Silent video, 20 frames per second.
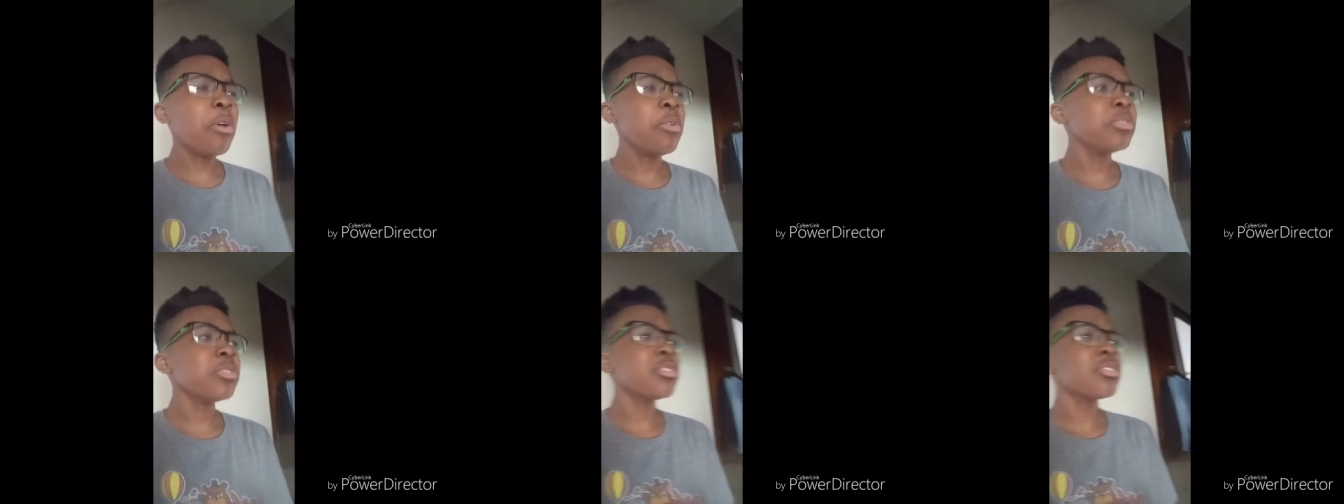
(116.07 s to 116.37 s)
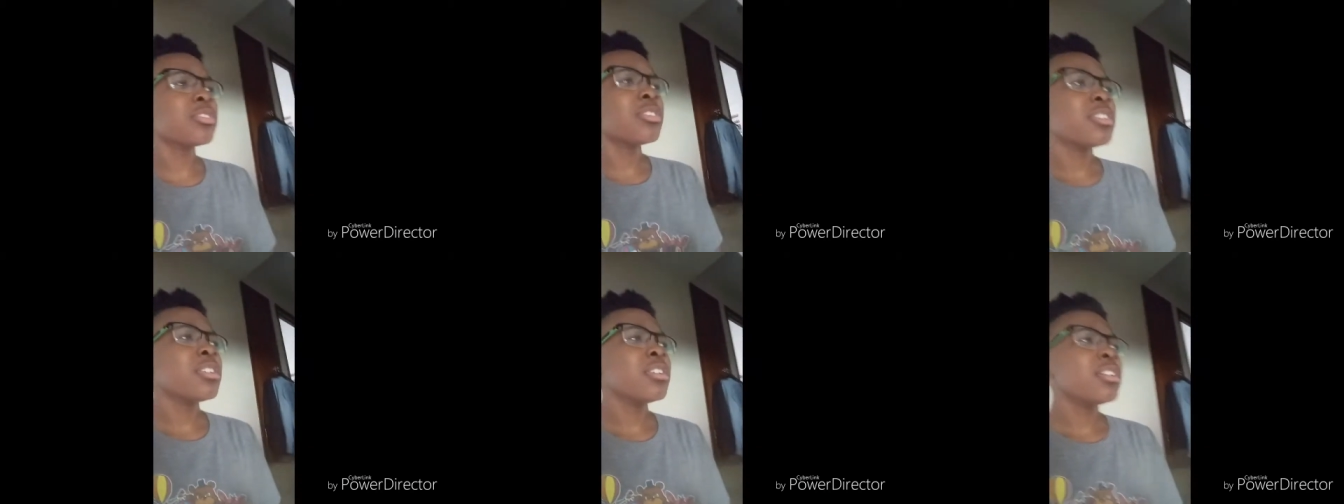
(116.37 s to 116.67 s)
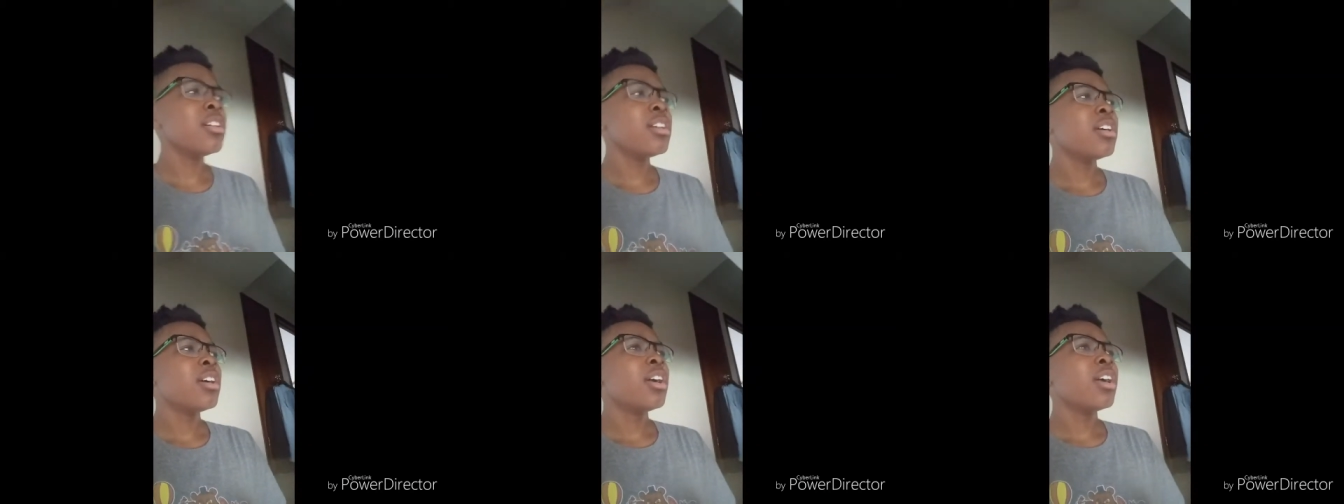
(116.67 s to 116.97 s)
you know, I'm
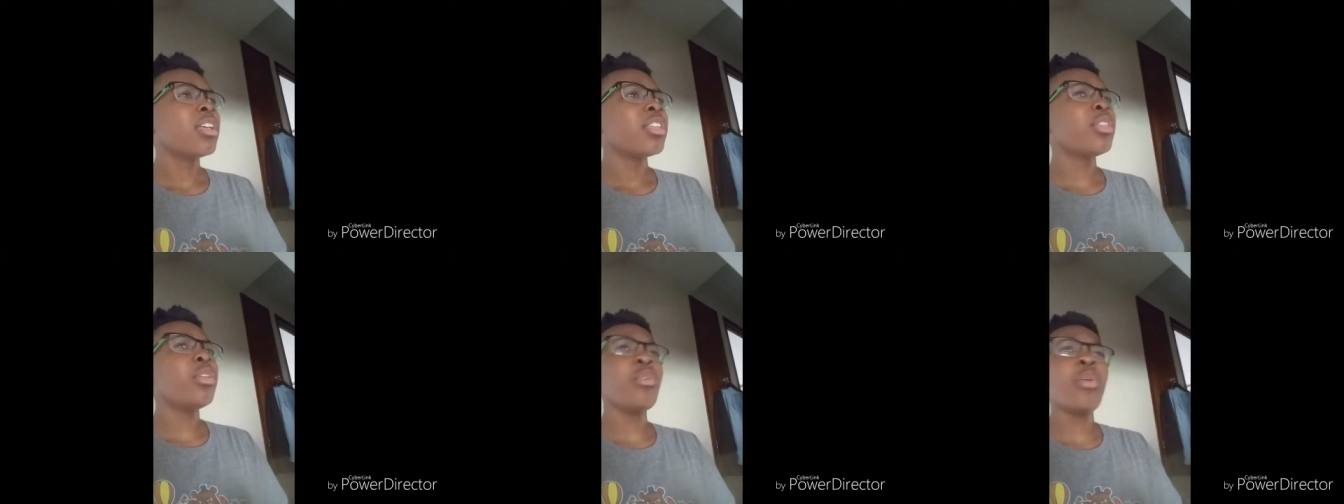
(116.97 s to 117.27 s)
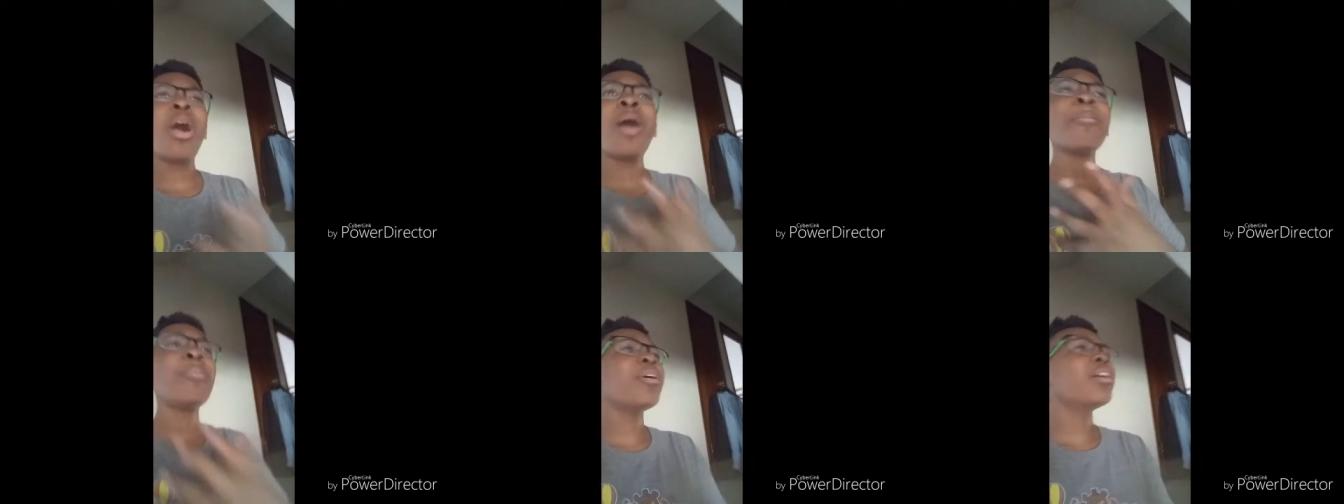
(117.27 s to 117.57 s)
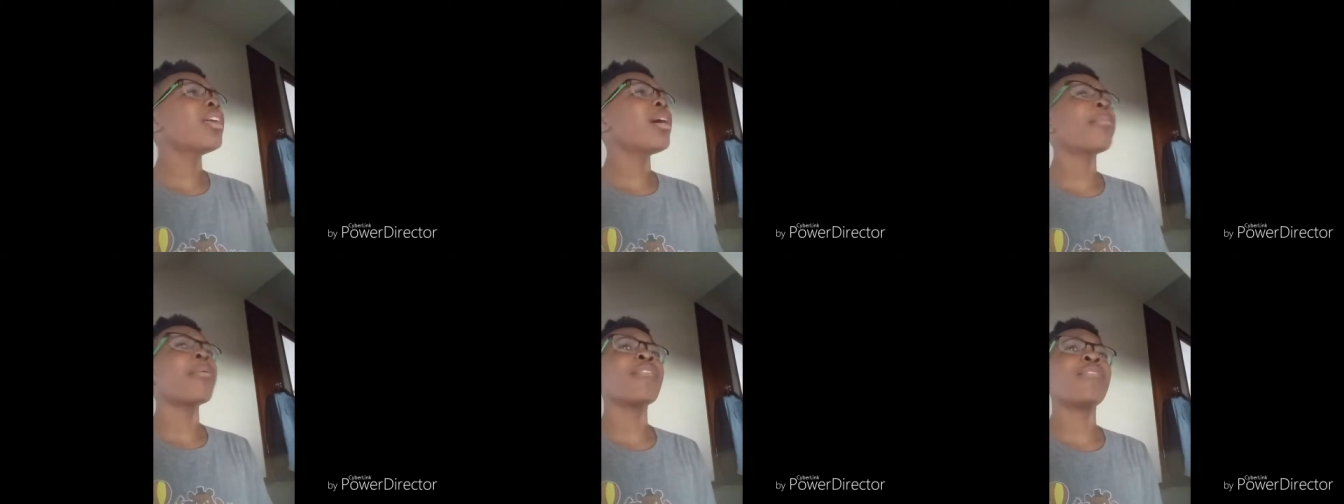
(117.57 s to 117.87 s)
putting up a very
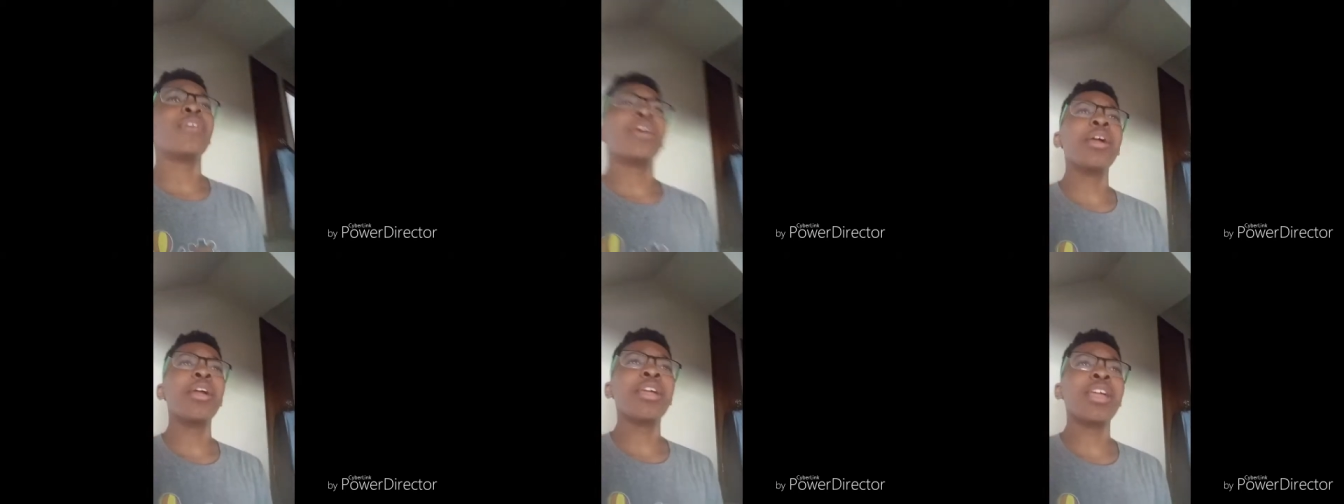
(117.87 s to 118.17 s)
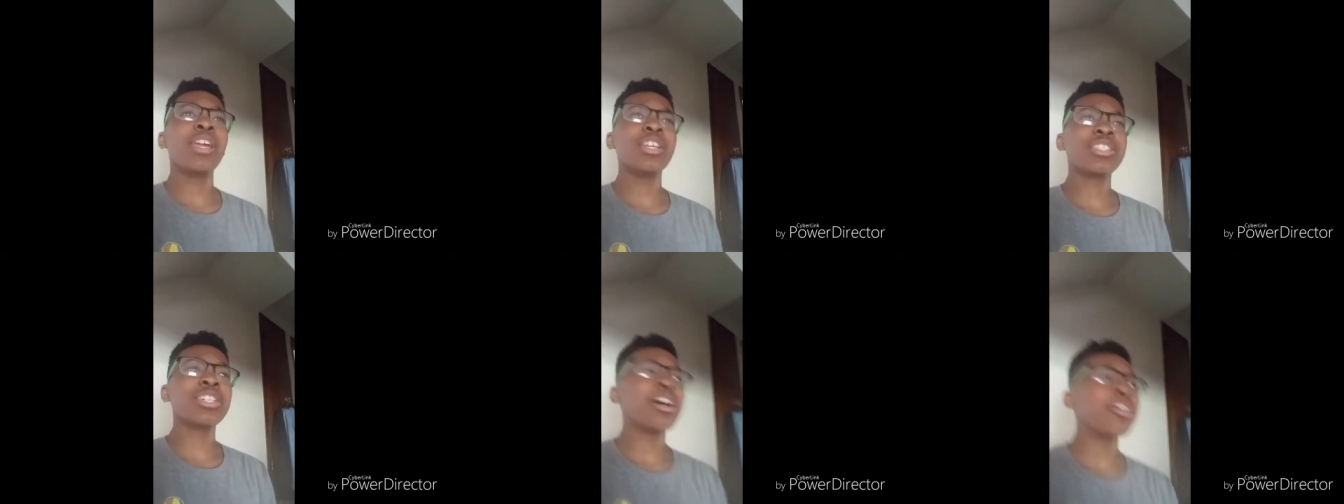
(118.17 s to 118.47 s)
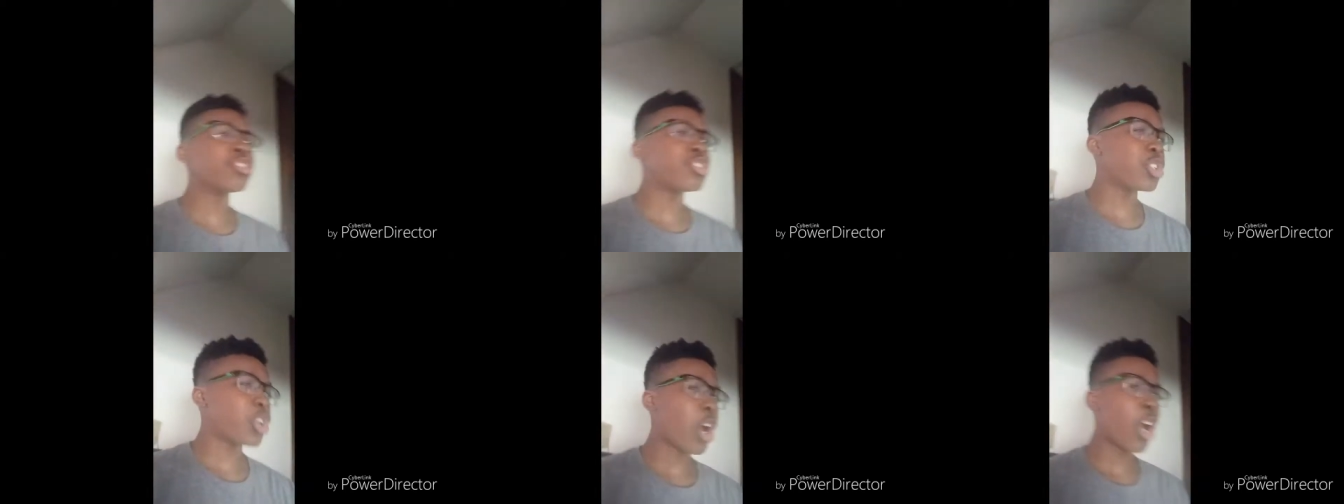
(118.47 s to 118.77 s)
intelligent argument right now,
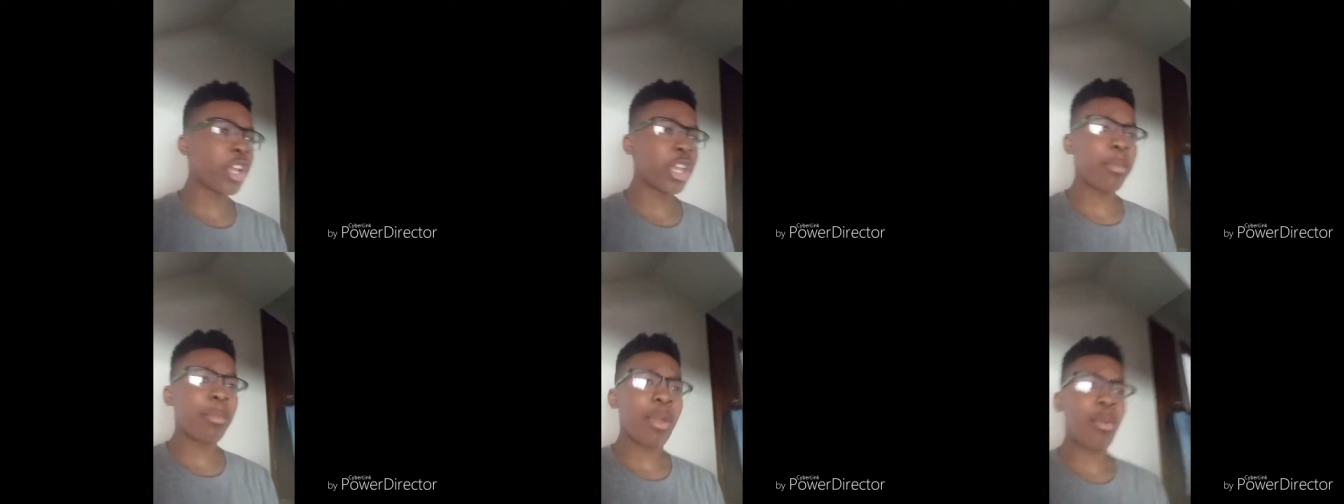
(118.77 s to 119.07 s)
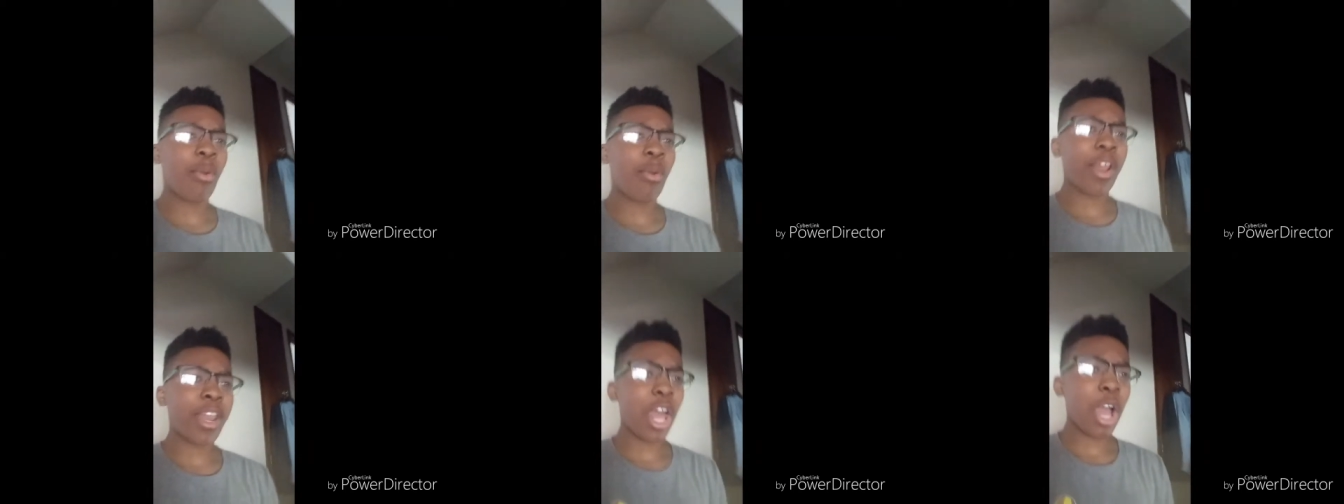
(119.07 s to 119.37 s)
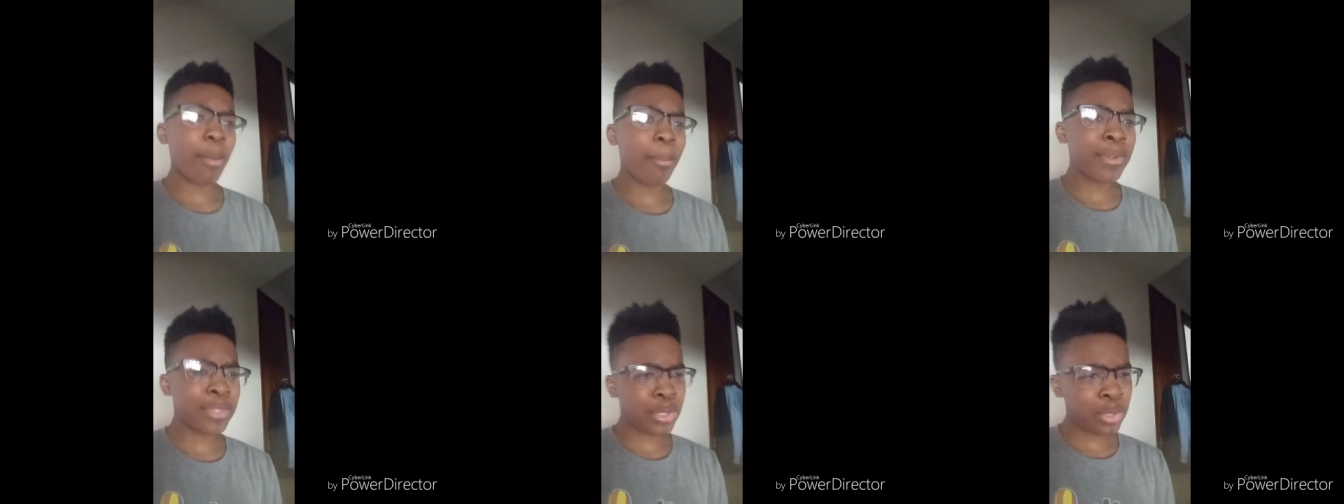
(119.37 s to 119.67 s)
but you just can't
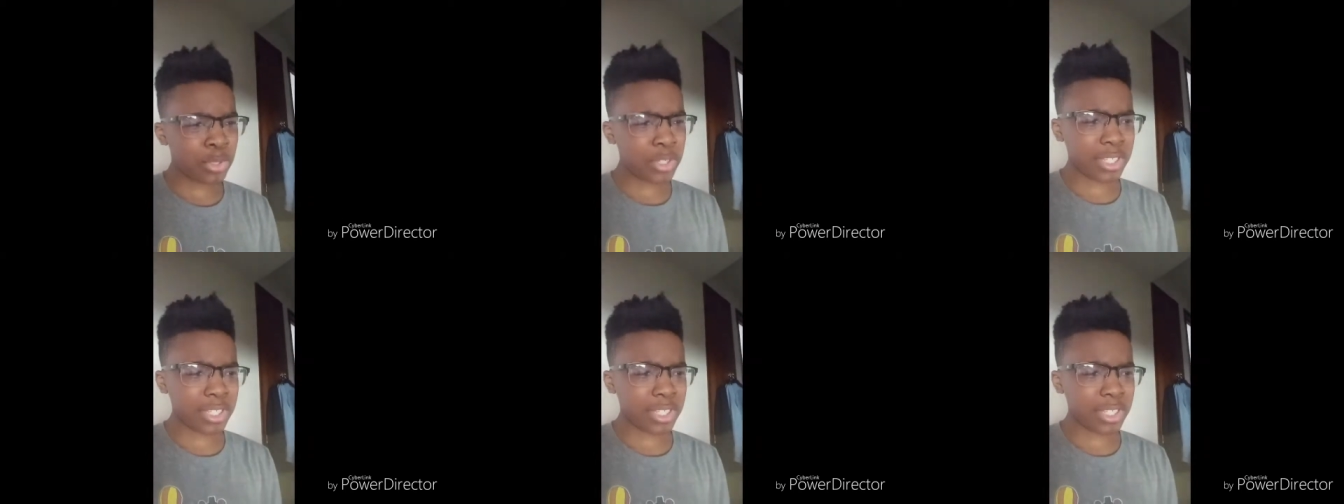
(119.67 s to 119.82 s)
admit it.